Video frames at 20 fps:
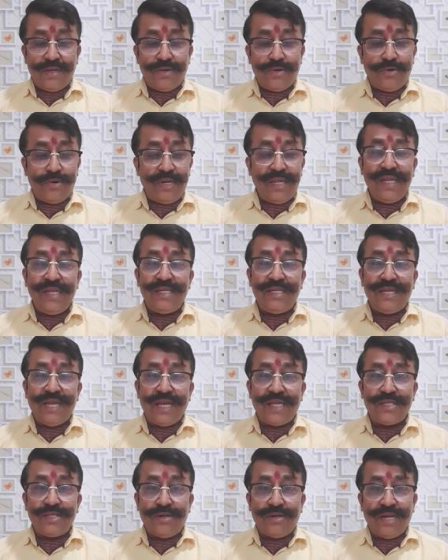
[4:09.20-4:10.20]
routine
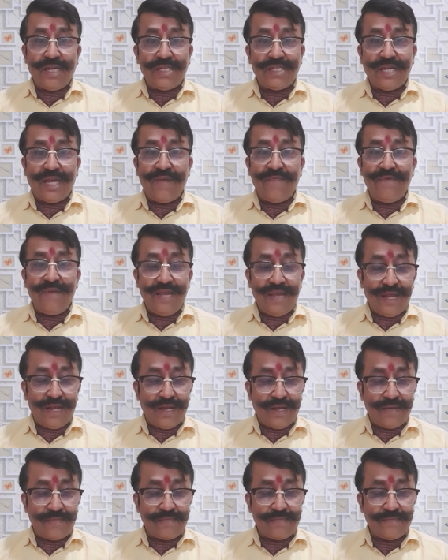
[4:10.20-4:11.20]
checks on H I V
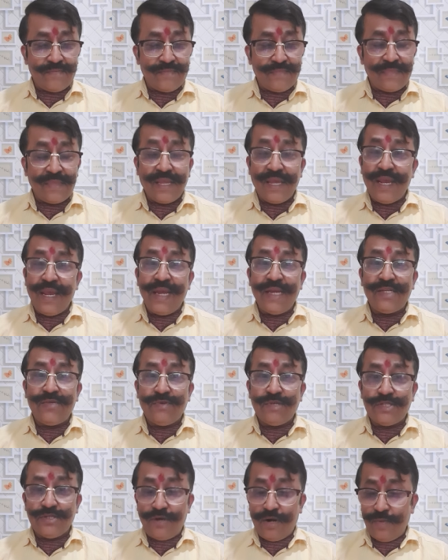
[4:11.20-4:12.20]
and AIDS
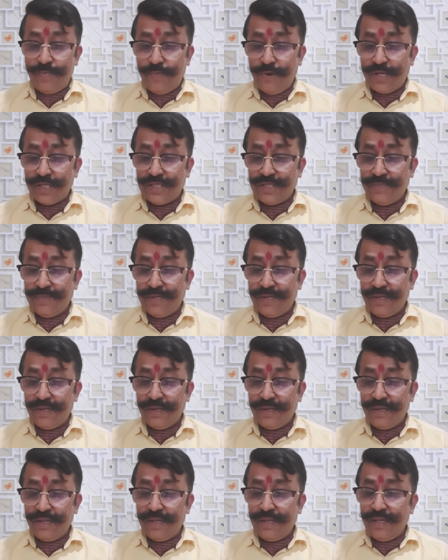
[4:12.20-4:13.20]
was not possible
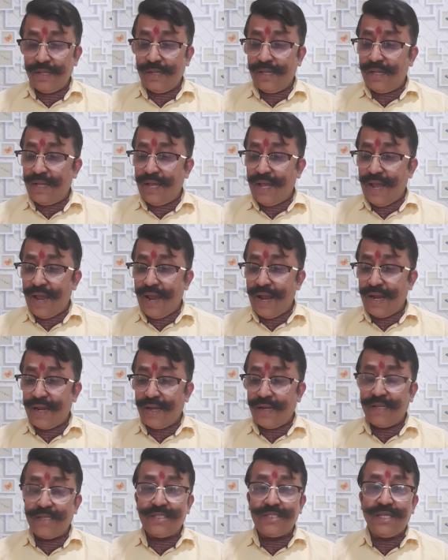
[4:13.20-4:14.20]

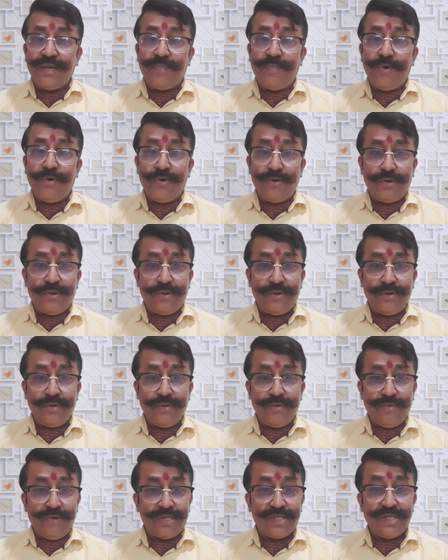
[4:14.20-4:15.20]
and support
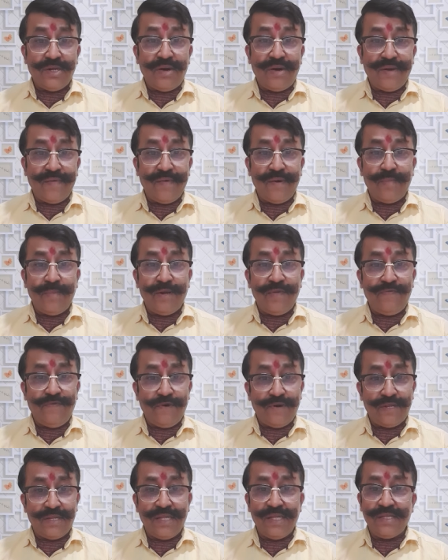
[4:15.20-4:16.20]
was not available
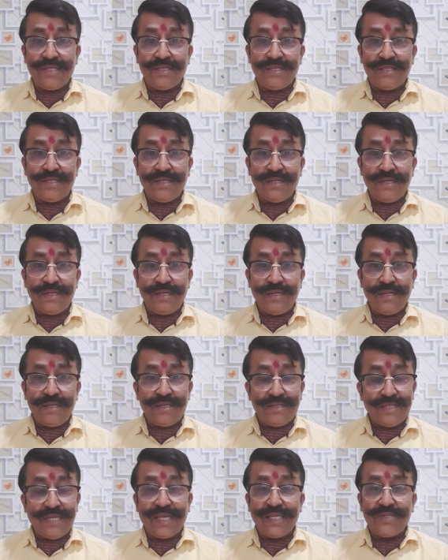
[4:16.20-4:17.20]
for these
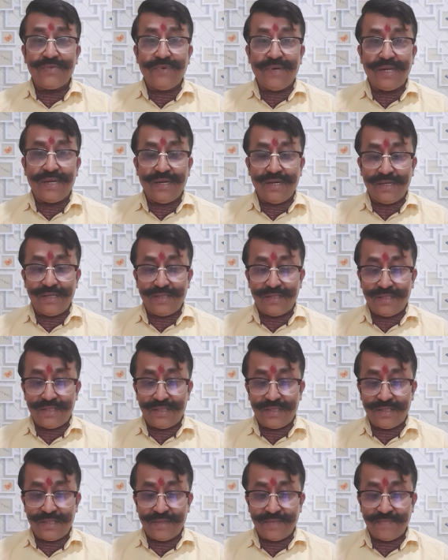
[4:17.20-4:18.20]
sex
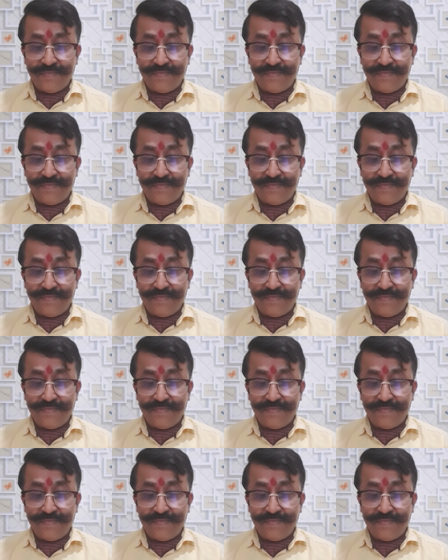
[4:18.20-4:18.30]
workers.